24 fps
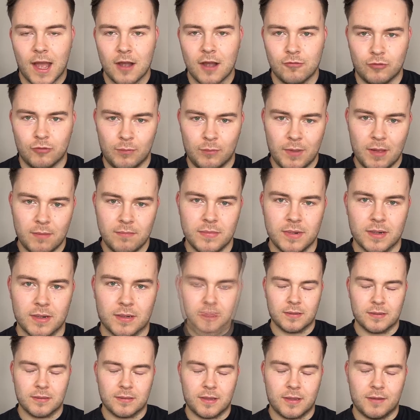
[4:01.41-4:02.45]
remember,
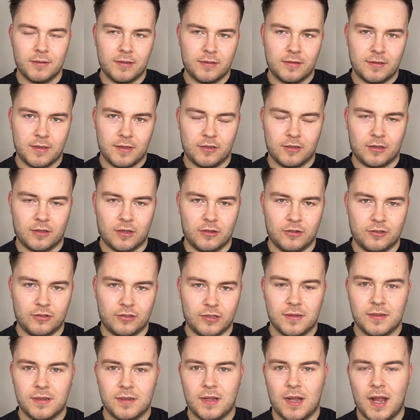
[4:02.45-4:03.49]
there is the
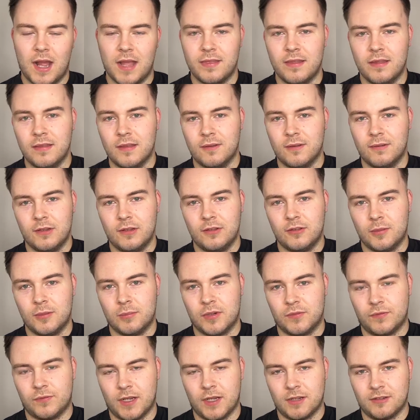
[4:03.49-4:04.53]
associate and then there is the
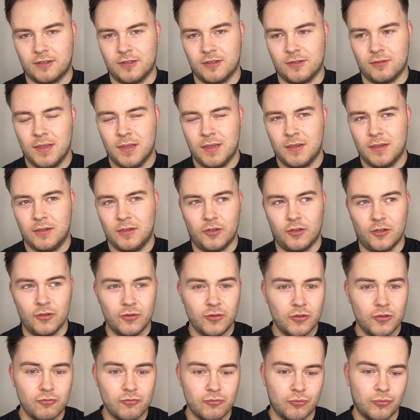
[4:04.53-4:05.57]
professional. Do
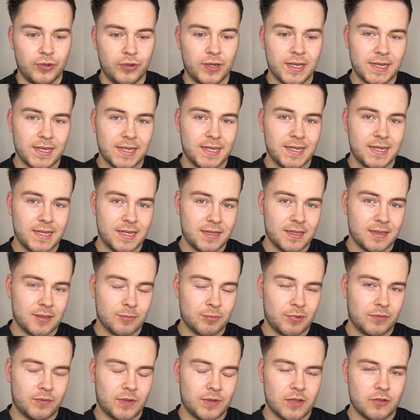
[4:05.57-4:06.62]
you really need the
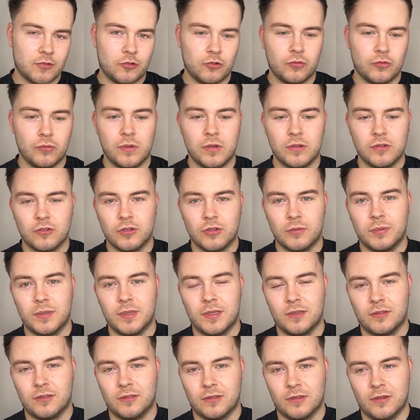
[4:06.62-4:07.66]
professional on top of
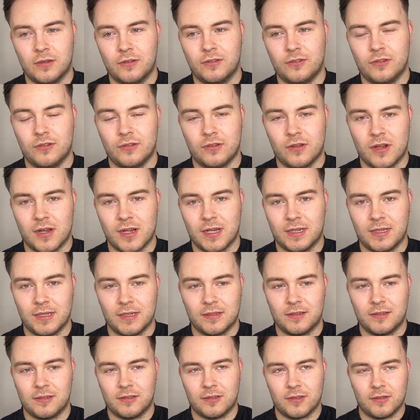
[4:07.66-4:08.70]
the Solutions
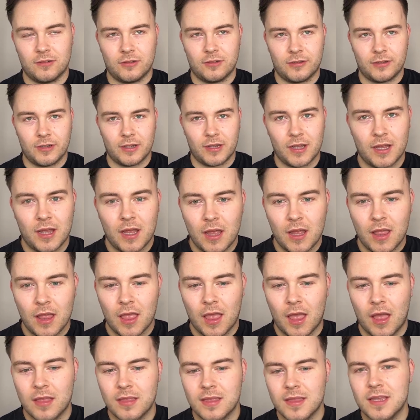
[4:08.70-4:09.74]
Architect Associate?
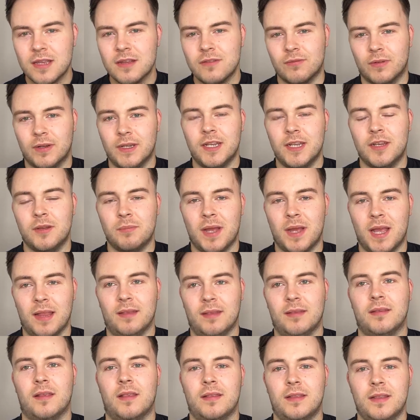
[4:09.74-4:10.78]
I think it really
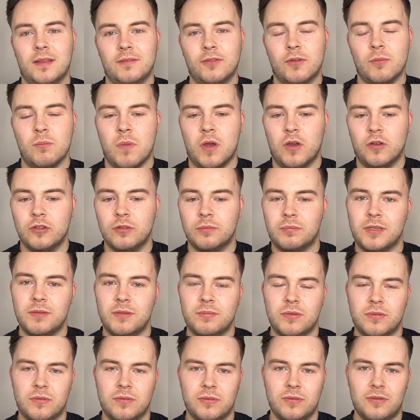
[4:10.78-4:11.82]
depends. I think for most
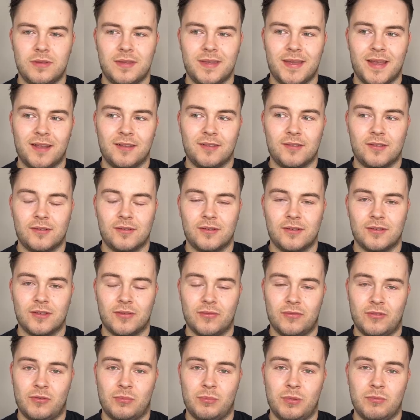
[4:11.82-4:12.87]
people, the answer is
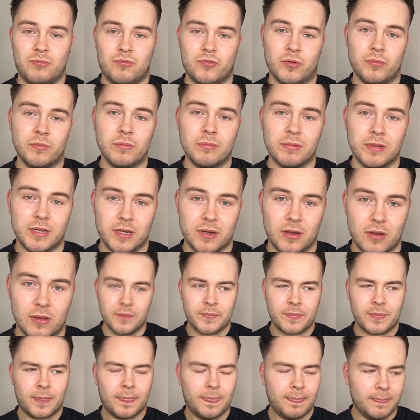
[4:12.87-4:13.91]
going to be probably not.
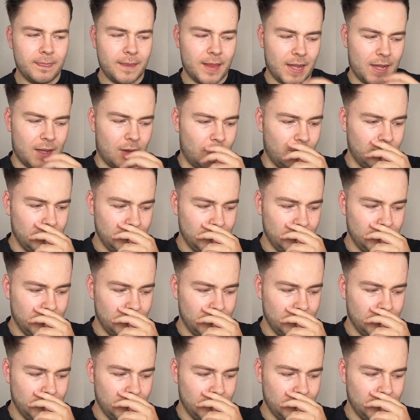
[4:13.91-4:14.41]
Now,